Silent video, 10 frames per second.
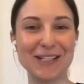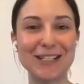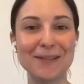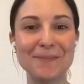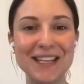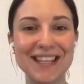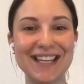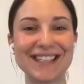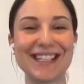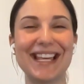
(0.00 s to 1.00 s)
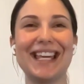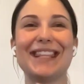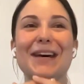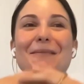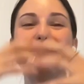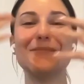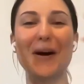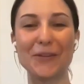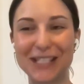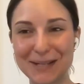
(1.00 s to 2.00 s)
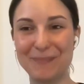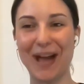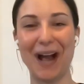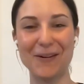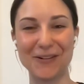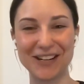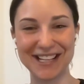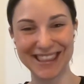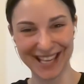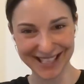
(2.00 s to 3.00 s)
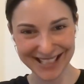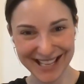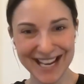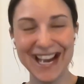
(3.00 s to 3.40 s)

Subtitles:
And to me, that's like the most empowering thing.